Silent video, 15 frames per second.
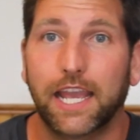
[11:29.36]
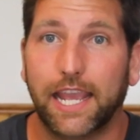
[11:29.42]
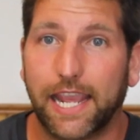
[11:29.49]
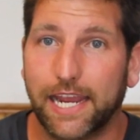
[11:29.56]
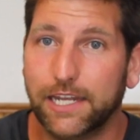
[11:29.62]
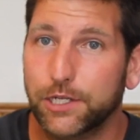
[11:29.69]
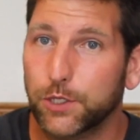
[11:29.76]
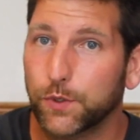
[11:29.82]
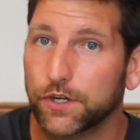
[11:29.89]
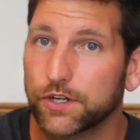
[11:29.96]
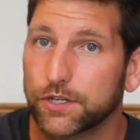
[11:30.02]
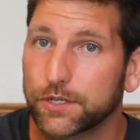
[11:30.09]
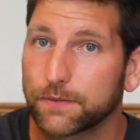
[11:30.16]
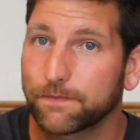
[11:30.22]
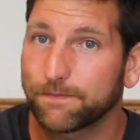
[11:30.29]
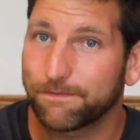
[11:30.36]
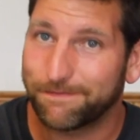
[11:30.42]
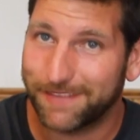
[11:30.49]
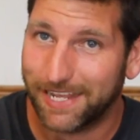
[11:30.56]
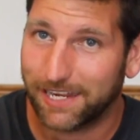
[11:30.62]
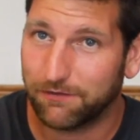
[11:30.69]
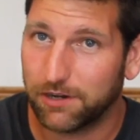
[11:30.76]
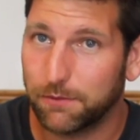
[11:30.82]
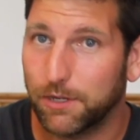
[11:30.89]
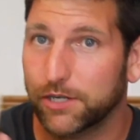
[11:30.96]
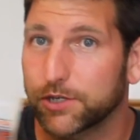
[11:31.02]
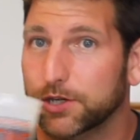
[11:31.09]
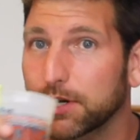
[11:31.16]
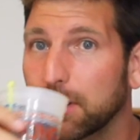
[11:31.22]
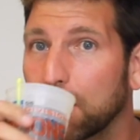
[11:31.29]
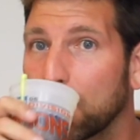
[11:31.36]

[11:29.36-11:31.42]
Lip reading: and Doers. Thank you very much.